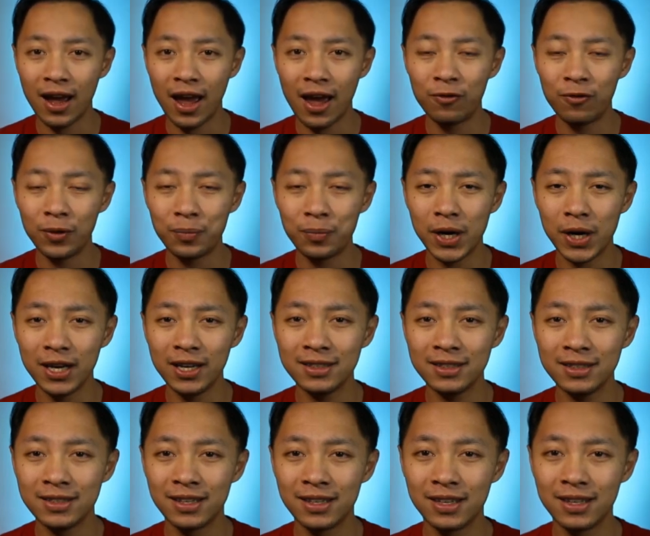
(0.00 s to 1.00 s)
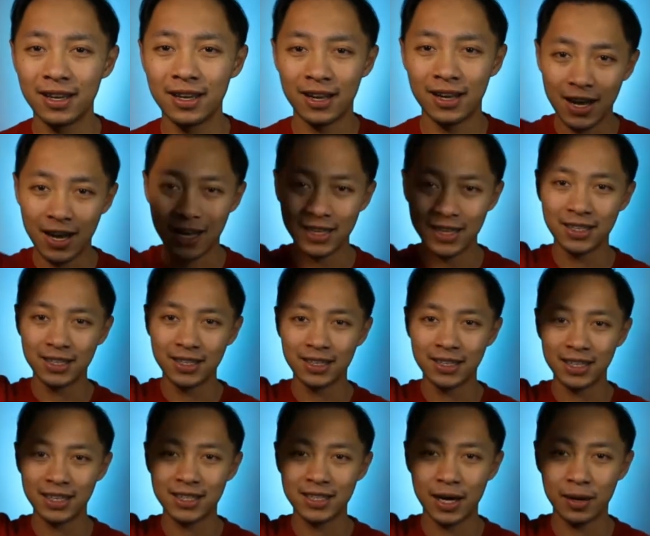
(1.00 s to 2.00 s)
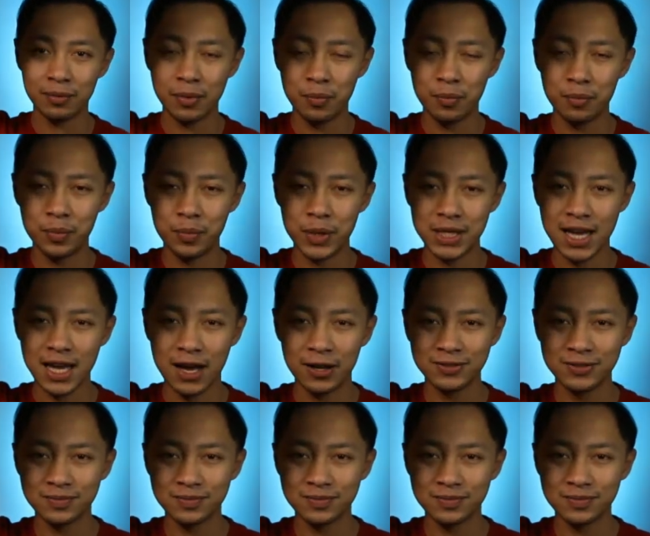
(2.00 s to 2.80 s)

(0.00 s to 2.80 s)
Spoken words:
everybody. Until next time, peace out.